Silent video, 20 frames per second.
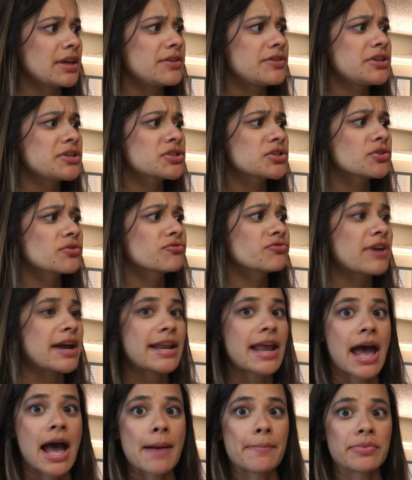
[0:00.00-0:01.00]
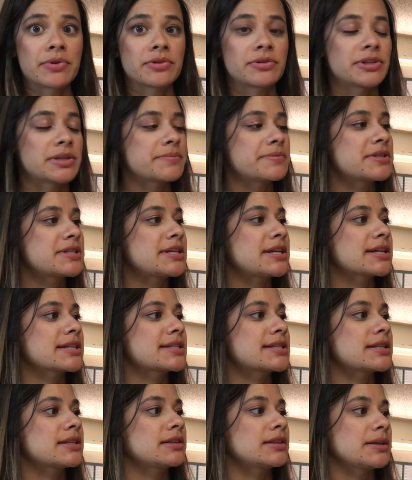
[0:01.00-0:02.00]
These are Red Apple
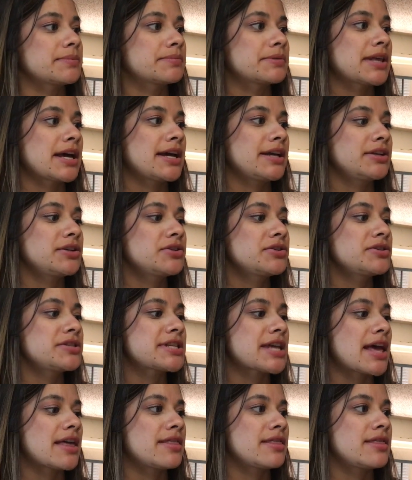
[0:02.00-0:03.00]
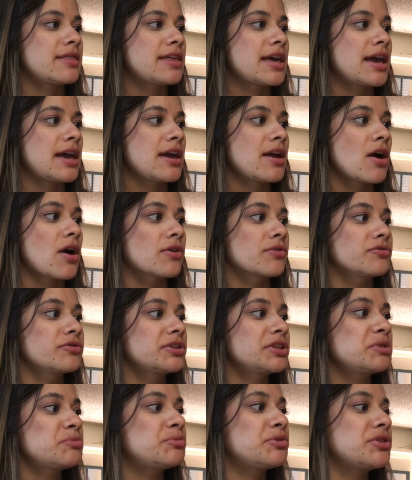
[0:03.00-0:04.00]
Lipsticks lip liners, and they are
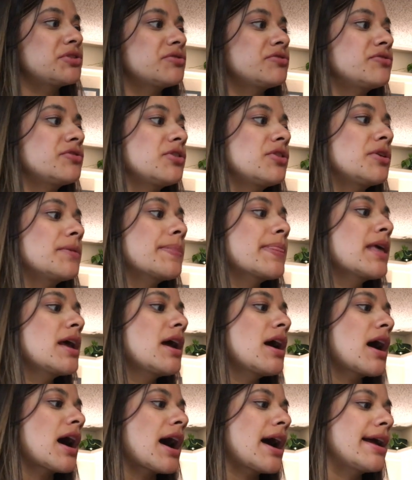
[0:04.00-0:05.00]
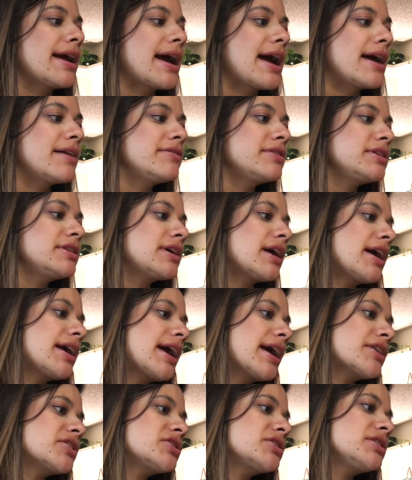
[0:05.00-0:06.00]
really beautiful.
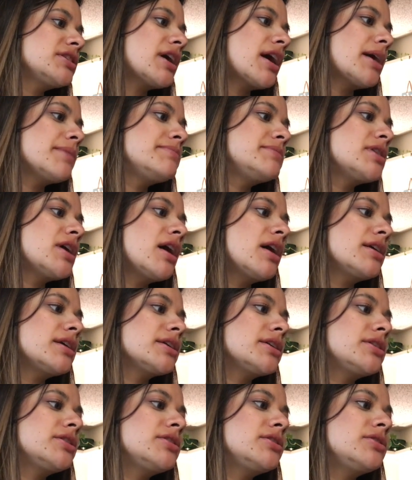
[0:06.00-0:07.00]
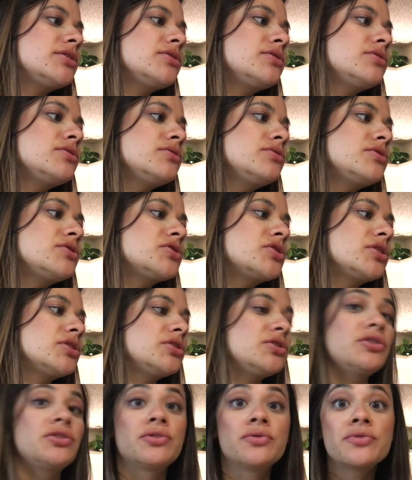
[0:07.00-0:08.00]
I'm not a huge
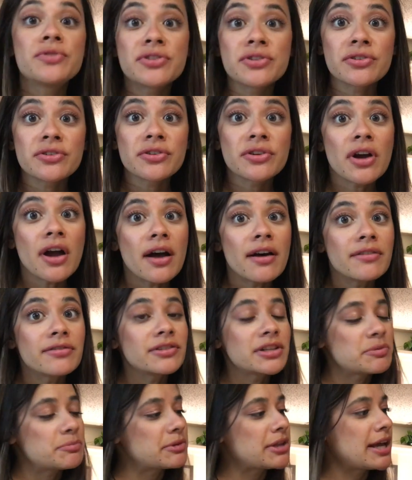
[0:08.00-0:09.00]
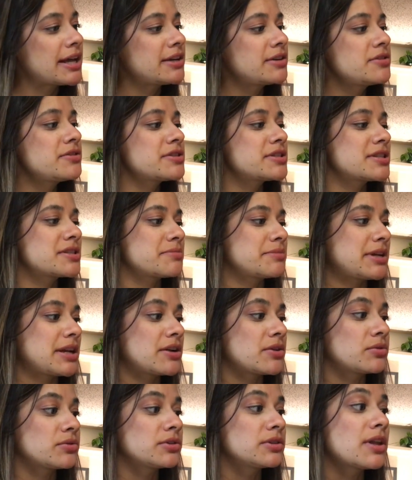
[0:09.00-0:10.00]
user of lip liners. Doesn't mean I
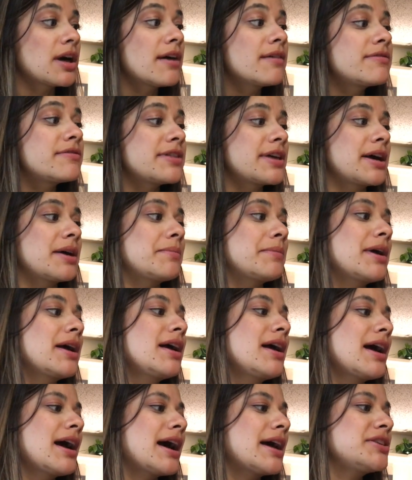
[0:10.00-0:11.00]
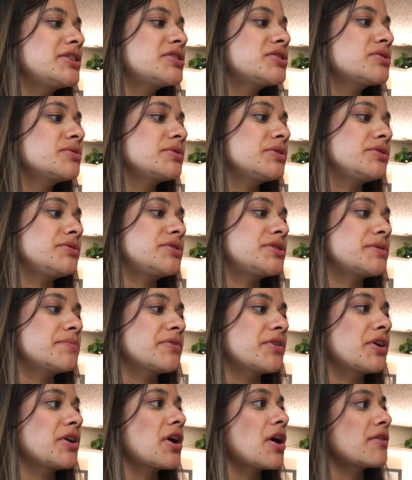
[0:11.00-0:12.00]
don't love them. I just don't use them
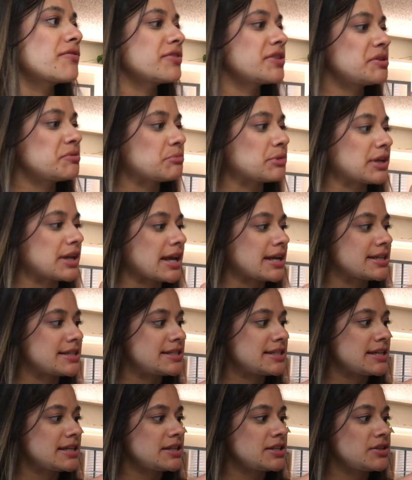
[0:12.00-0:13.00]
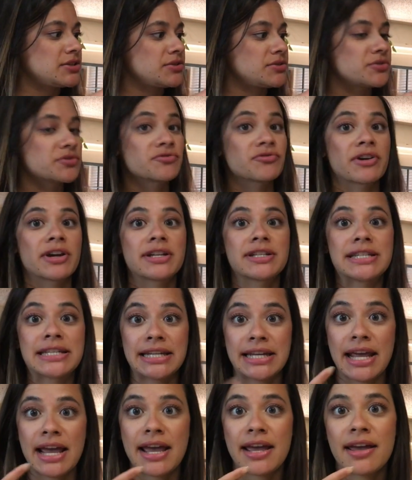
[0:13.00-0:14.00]
very often, but I did use
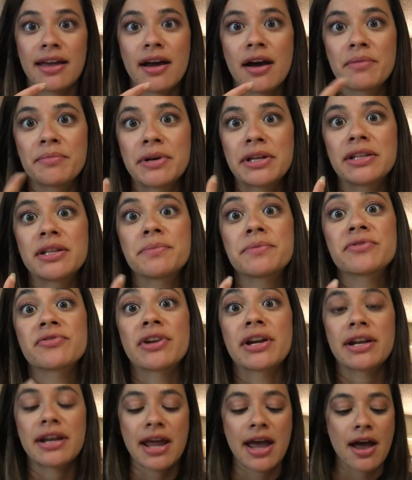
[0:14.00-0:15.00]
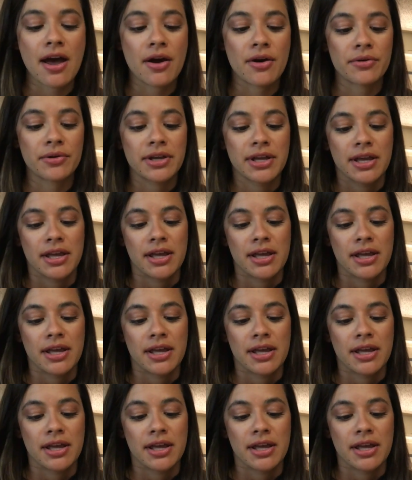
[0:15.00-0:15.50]
today on my lips right now